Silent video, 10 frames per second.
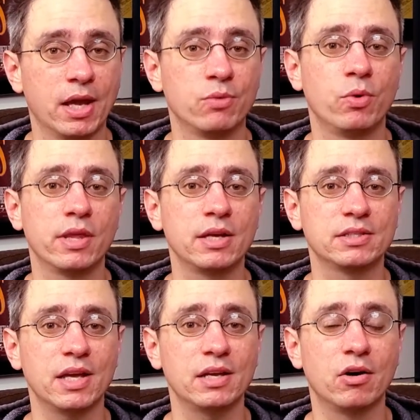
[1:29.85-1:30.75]
And when they
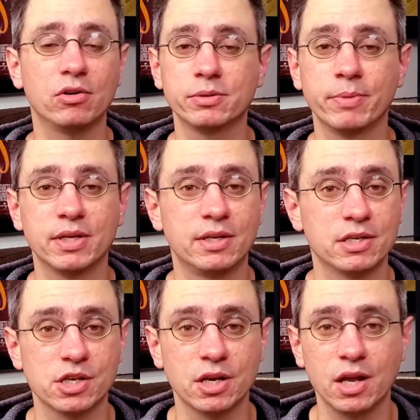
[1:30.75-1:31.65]
said Ultimate
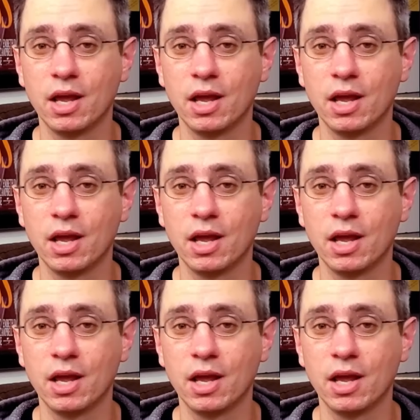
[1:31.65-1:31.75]
Edition,